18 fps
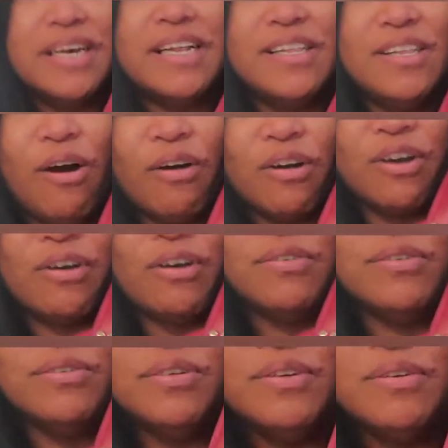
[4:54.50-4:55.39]
a
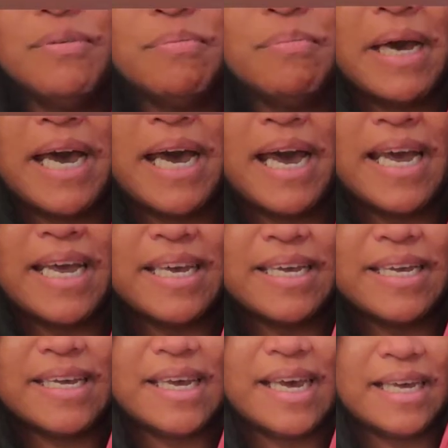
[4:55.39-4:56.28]
logo, but
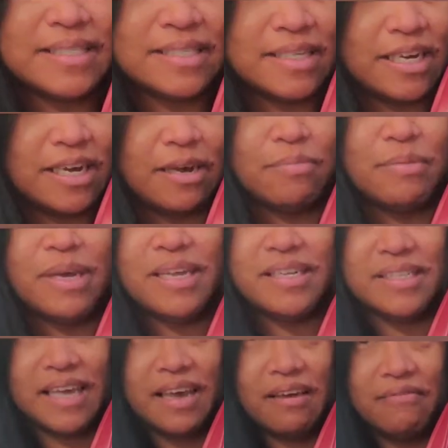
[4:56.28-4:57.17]
it hasn't come
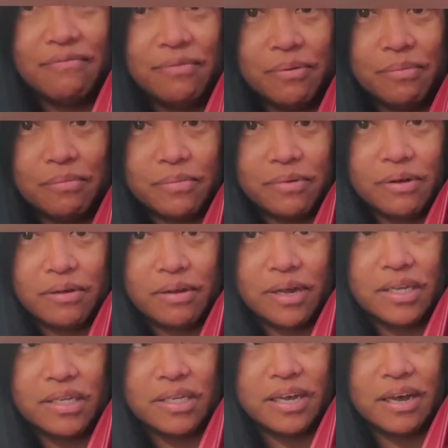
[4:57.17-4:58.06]
yet.
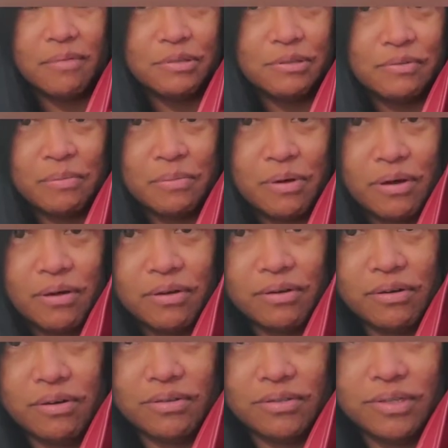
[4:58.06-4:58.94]
It comes from Hong
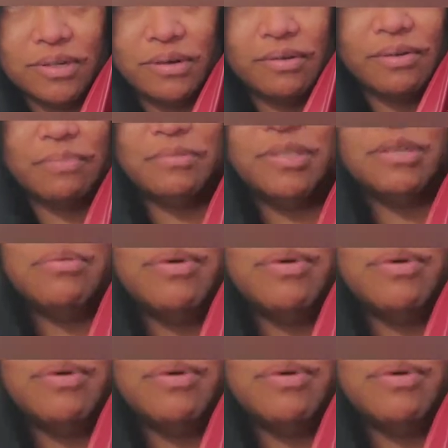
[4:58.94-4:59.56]
Kong, so I'm still